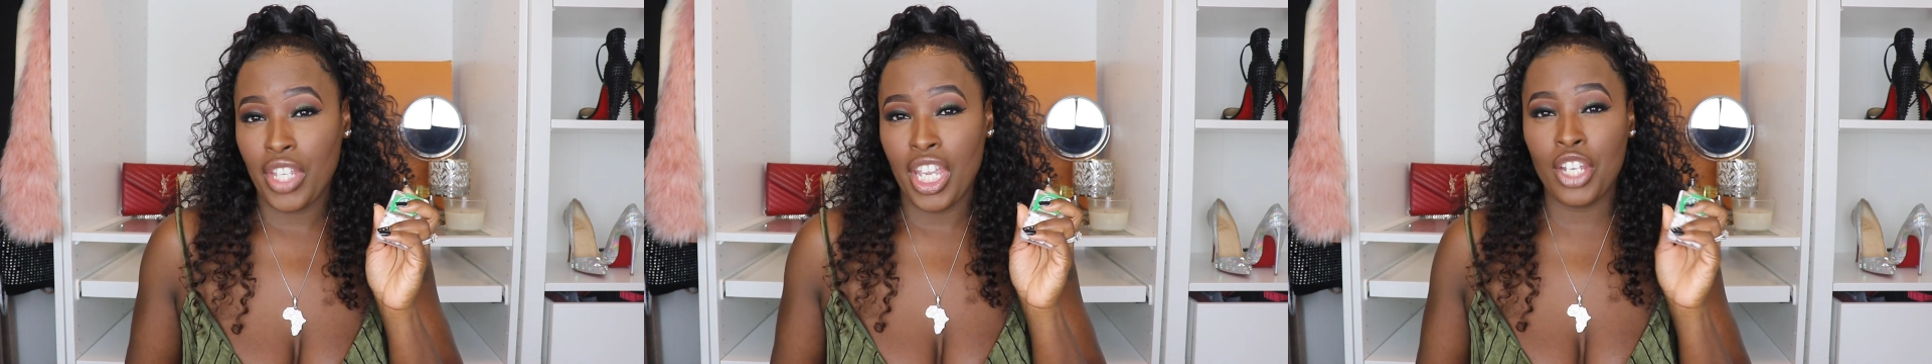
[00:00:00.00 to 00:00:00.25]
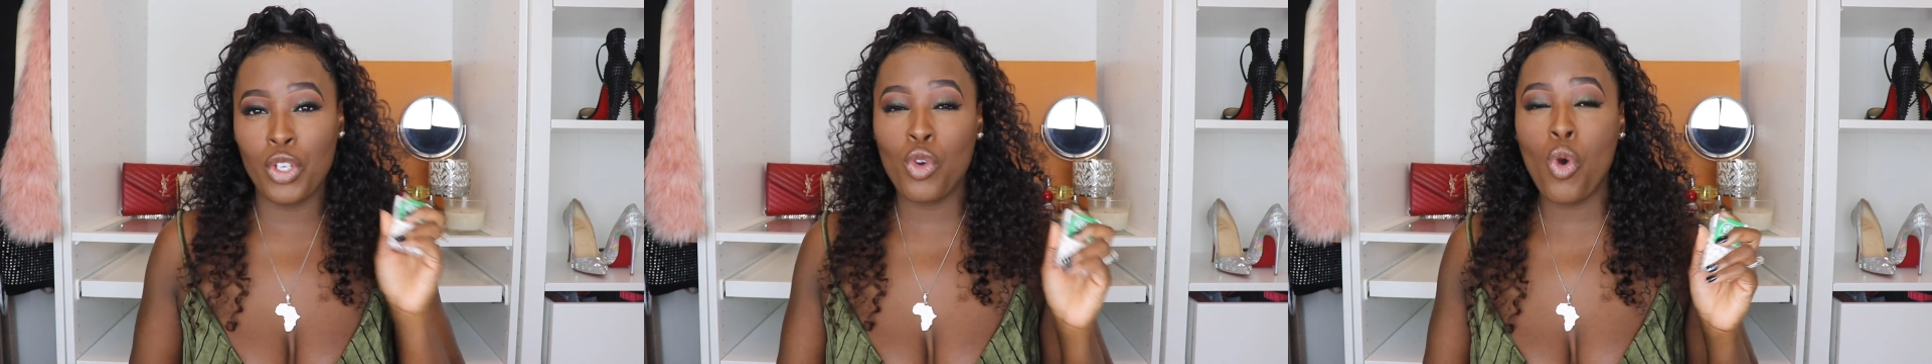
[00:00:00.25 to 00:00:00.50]

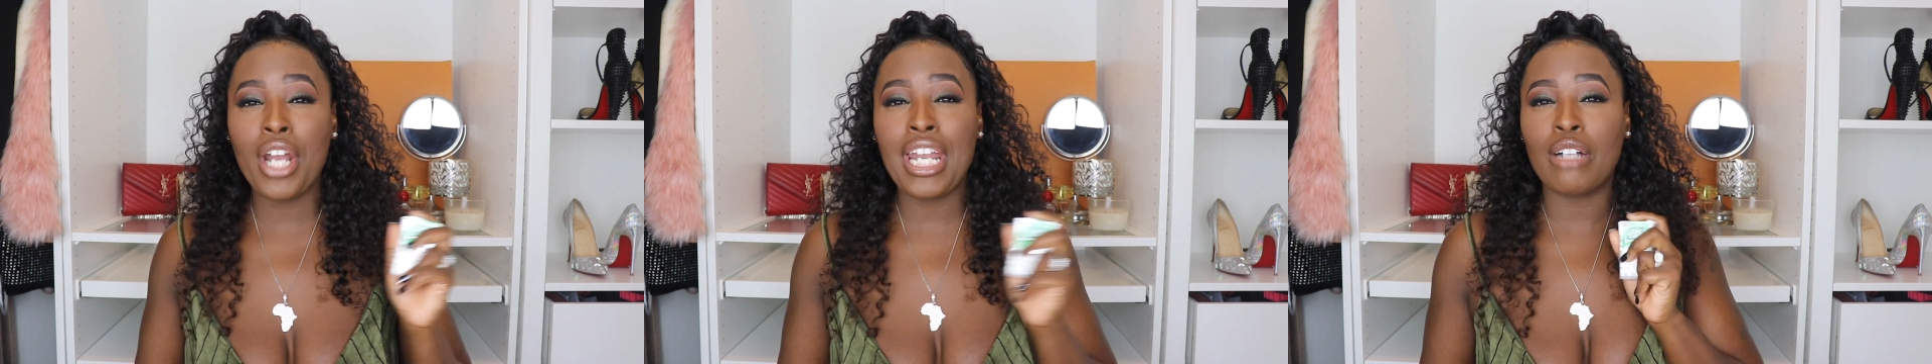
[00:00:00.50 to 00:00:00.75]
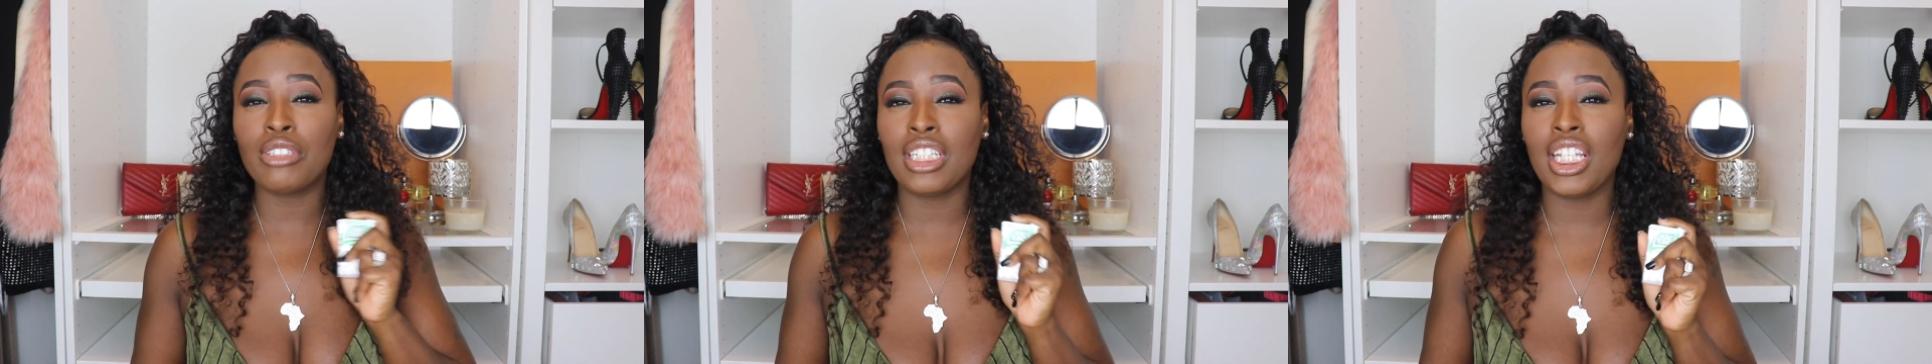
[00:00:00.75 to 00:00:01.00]
and you going
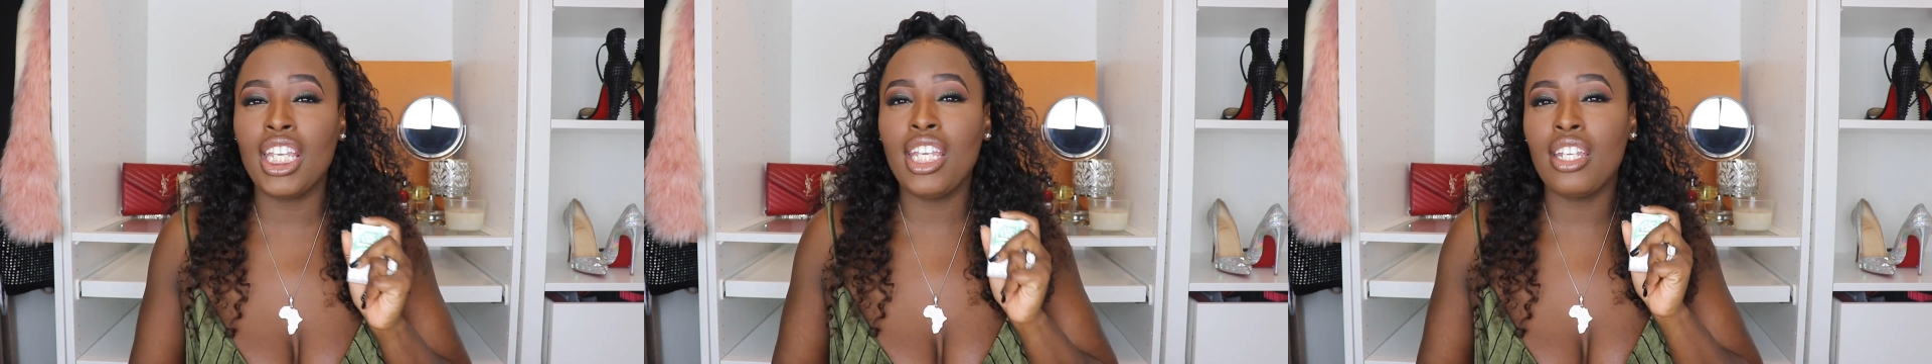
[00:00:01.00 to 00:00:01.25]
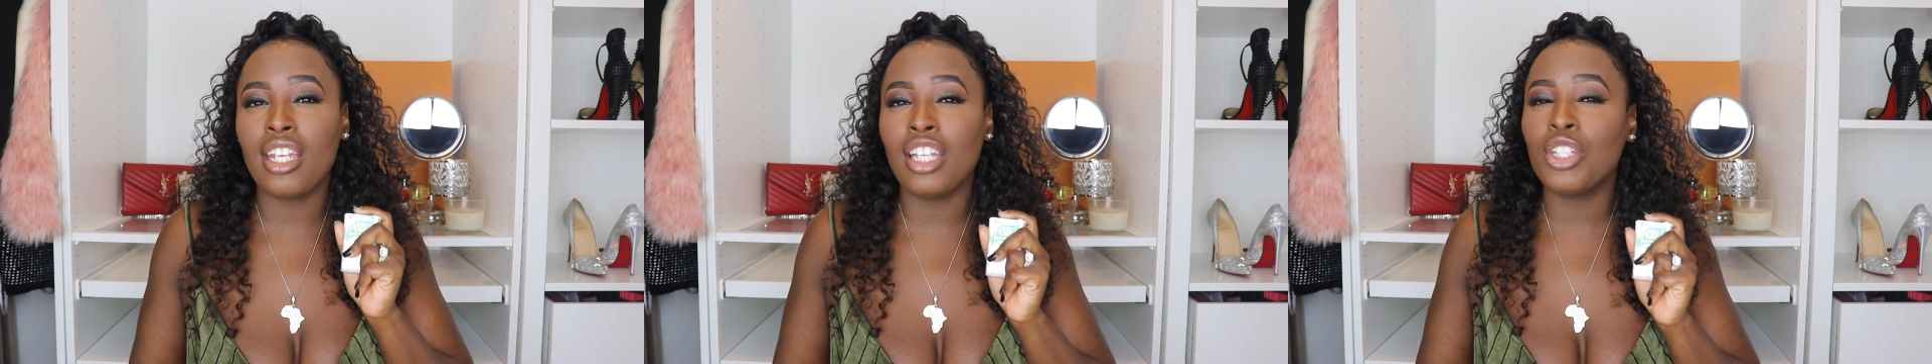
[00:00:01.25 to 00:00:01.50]
out to
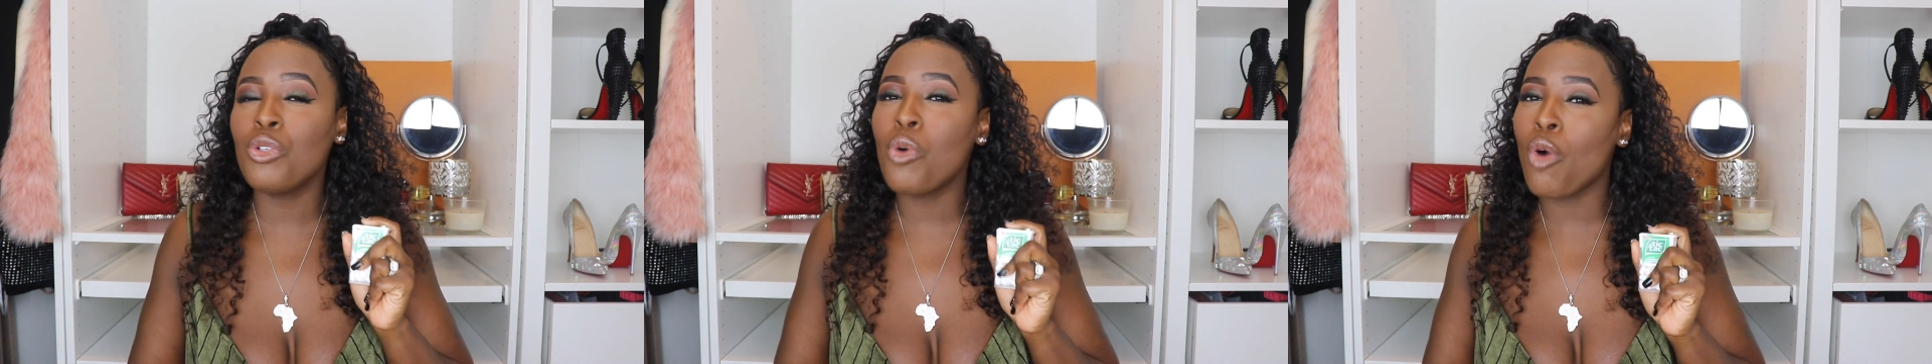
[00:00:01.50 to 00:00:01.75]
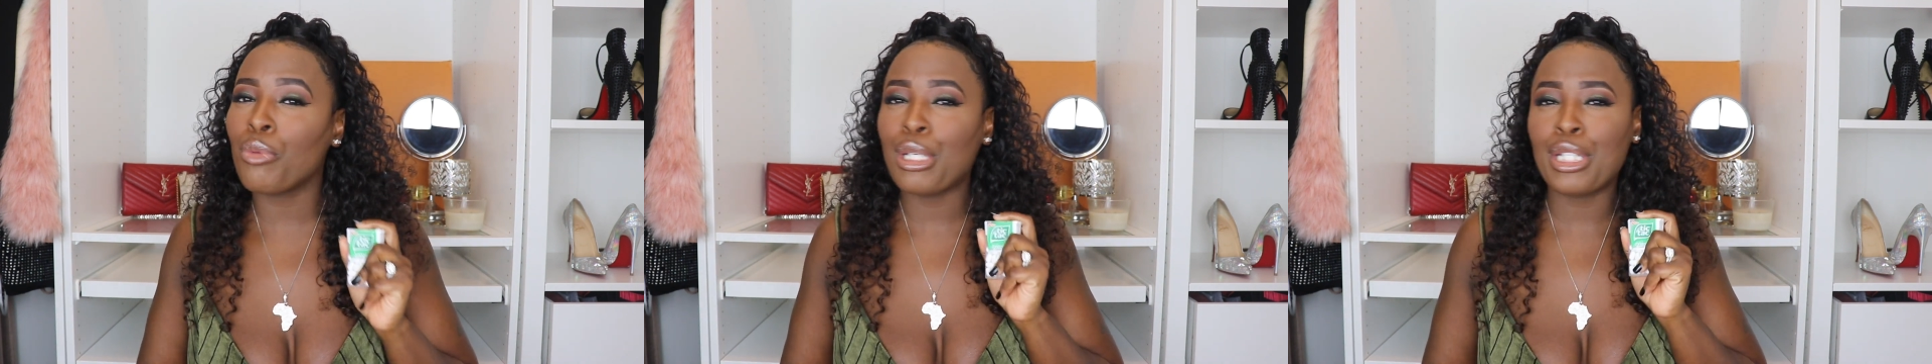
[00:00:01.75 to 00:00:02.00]
eat and you
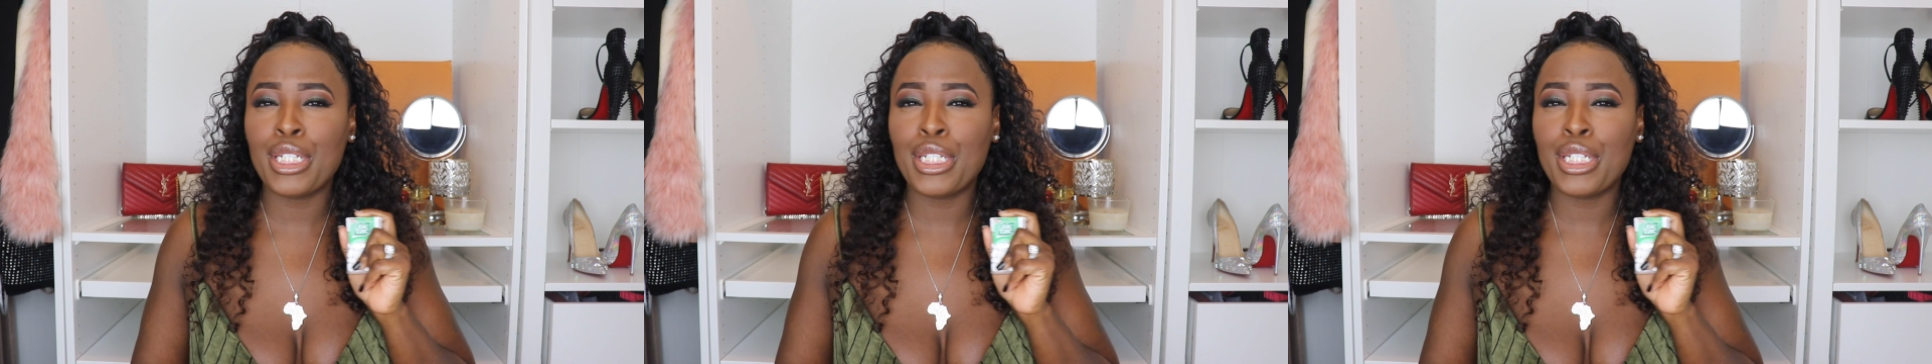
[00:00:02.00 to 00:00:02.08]
on a